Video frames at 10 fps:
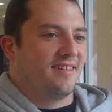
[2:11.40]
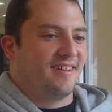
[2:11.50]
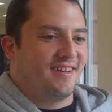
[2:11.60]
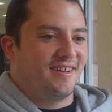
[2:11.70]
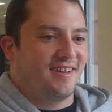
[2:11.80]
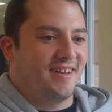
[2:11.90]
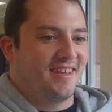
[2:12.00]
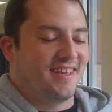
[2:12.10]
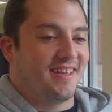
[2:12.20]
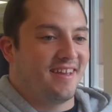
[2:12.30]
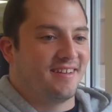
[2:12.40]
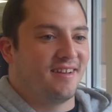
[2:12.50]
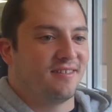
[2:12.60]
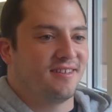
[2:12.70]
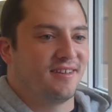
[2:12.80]
I'll
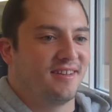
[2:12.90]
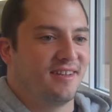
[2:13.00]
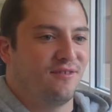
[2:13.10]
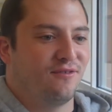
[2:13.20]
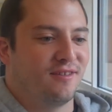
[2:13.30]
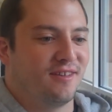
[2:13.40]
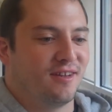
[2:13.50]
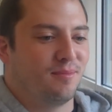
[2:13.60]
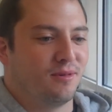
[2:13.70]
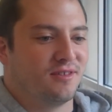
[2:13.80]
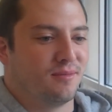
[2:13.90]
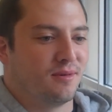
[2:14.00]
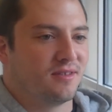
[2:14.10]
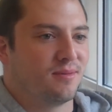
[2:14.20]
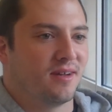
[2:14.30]
tell you, it definitely puts it in
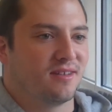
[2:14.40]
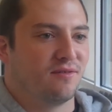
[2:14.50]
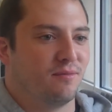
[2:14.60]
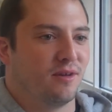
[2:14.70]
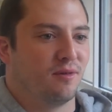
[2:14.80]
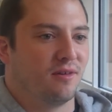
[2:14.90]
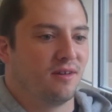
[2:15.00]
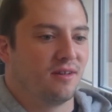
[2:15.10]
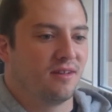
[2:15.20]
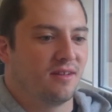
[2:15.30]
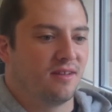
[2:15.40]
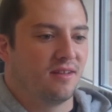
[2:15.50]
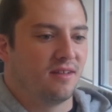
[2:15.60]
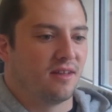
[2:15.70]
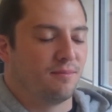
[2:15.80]
perspective to be able to,
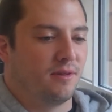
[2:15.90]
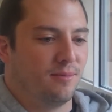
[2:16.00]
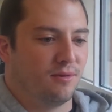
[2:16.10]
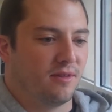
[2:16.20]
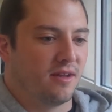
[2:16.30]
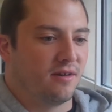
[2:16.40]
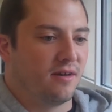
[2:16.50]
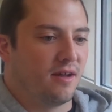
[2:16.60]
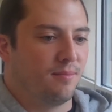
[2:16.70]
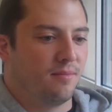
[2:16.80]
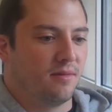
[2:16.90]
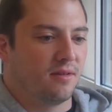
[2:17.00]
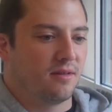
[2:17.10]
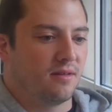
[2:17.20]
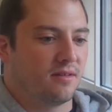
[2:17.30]
like, people that are not
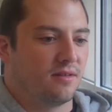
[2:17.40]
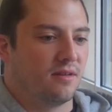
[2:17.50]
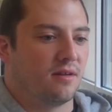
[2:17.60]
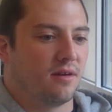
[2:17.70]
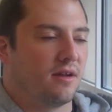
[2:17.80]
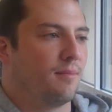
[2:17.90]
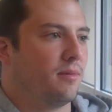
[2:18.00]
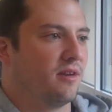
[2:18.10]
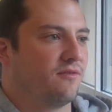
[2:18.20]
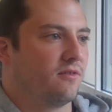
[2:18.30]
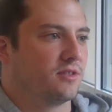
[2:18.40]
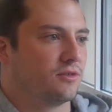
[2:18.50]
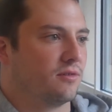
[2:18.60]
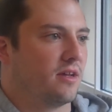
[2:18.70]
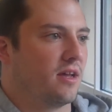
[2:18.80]

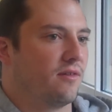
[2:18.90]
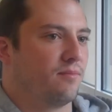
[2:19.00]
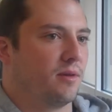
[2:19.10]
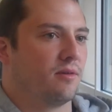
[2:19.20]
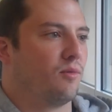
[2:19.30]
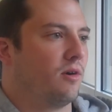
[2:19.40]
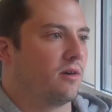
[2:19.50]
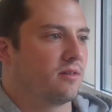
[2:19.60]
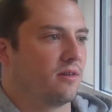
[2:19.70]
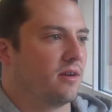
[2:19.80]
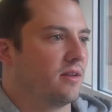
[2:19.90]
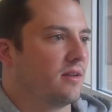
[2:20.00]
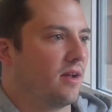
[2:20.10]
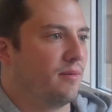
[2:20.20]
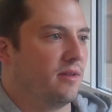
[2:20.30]
beneficial to have be able to walk, right?
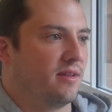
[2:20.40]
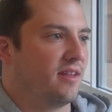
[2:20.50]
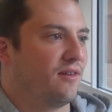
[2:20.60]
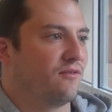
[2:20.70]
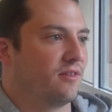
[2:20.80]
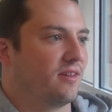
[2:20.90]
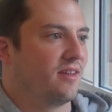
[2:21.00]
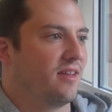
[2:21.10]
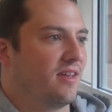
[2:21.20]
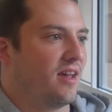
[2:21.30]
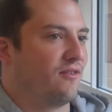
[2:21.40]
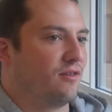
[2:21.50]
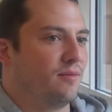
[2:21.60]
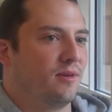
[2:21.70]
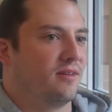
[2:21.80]
I mean, it definitely,
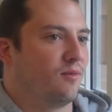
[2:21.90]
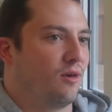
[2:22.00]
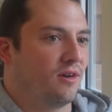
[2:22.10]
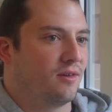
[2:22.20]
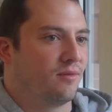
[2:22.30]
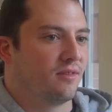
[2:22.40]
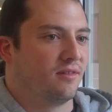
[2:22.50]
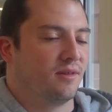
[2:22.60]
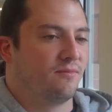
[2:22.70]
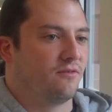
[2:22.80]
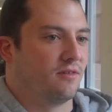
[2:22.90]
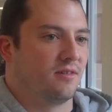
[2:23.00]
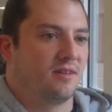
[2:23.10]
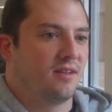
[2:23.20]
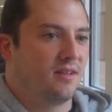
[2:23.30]
after being walking with a limp for